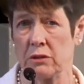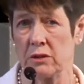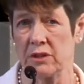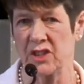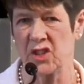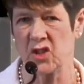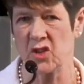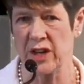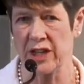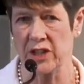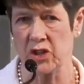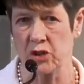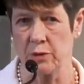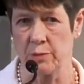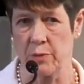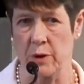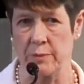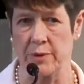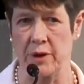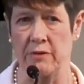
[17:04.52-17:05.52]
the streets you
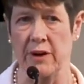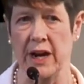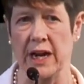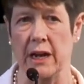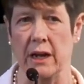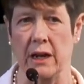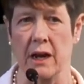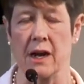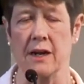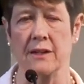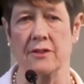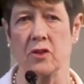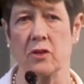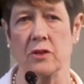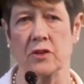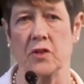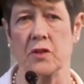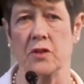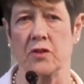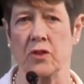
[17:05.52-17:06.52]
probably recognise,
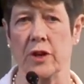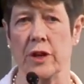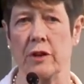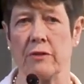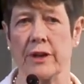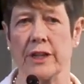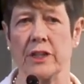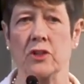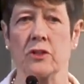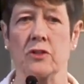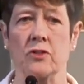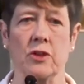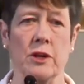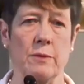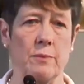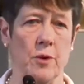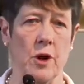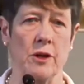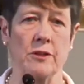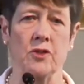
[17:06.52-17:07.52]
Oxford Street, Regent
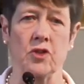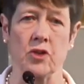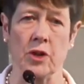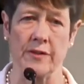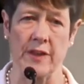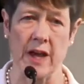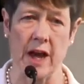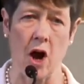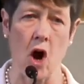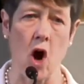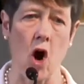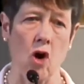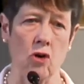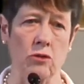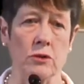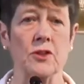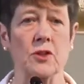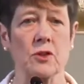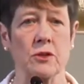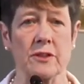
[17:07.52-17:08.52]
Street, Bond Street, that
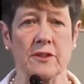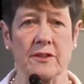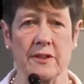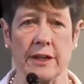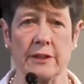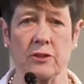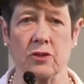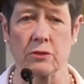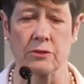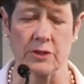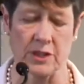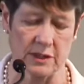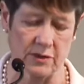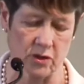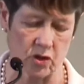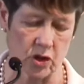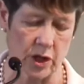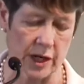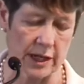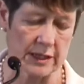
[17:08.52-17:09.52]
whole sort of central
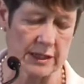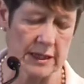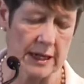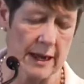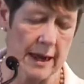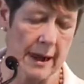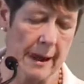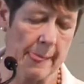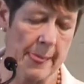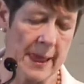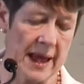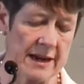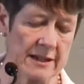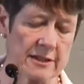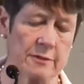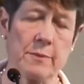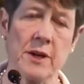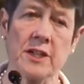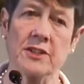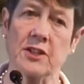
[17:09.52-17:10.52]
district. And
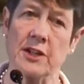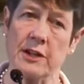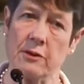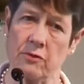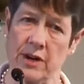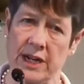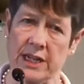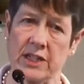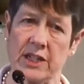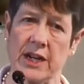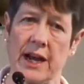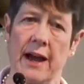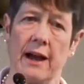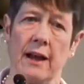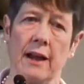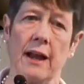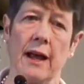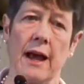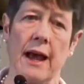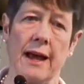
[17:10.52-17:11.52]
it's mostly
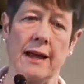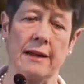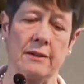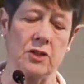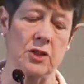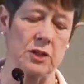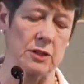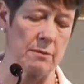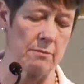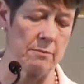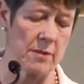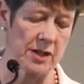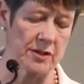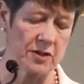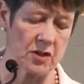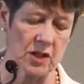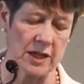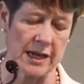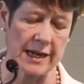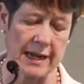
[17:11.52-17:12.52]
retail and
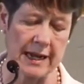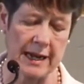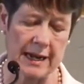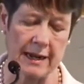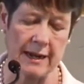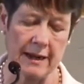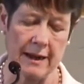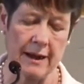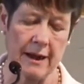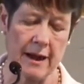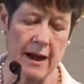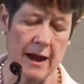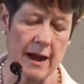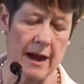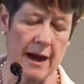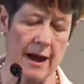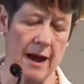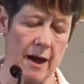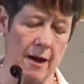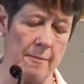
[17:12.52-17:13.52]
mostly
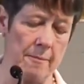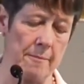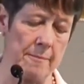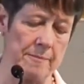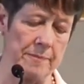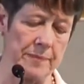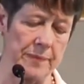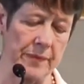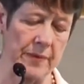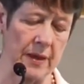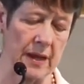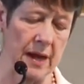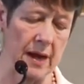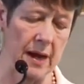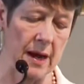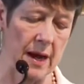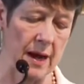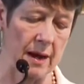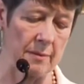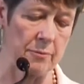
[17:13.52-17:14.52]

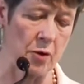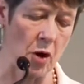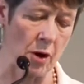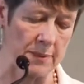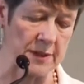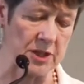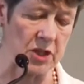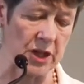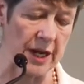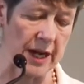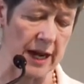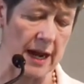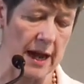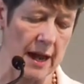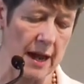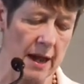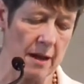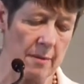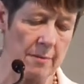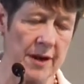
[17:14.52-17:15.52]
property.
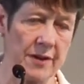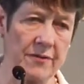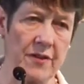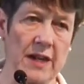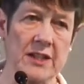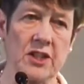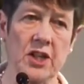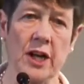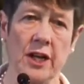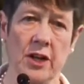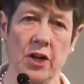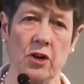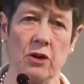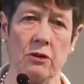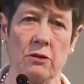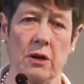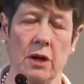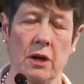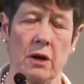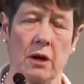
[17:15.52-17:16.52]
But if I tell
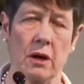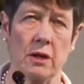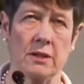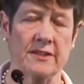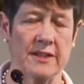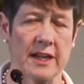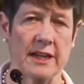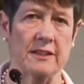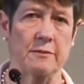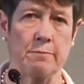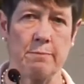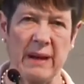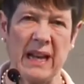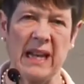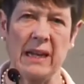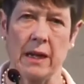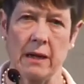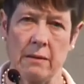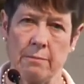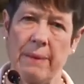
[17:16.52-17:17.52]
you £6
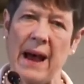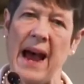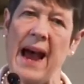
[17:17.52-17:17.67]
billion